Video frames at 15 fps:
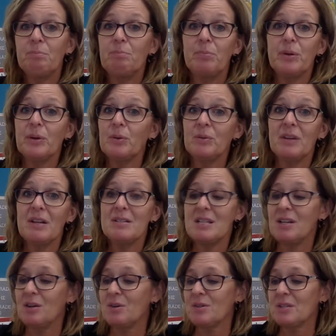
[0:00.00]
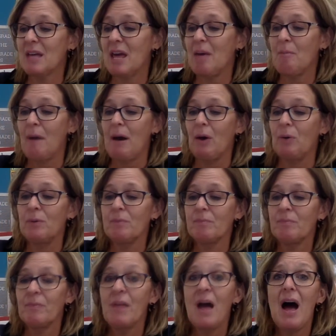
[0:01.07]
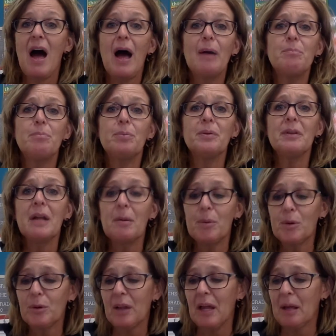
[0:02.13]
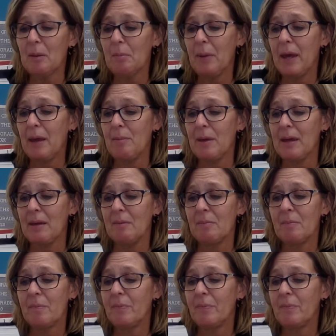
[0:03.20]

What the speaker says: but only tears came out. I blubbered like a baby.